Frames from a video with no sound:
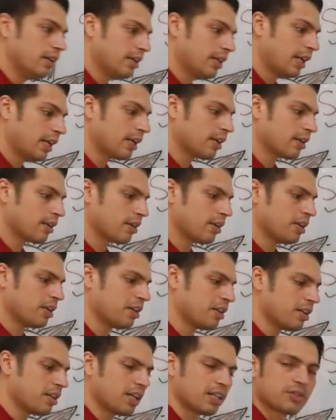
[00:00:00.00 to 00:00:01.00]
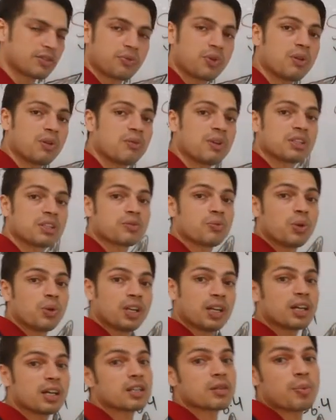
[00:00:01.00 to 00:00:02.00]
in last few weeks we
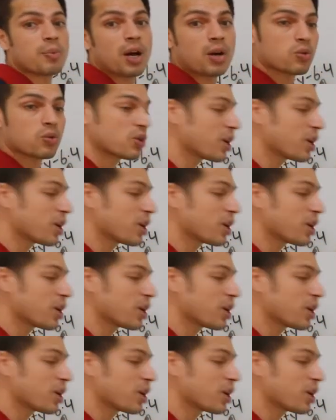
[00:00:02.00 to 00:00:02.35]
learned about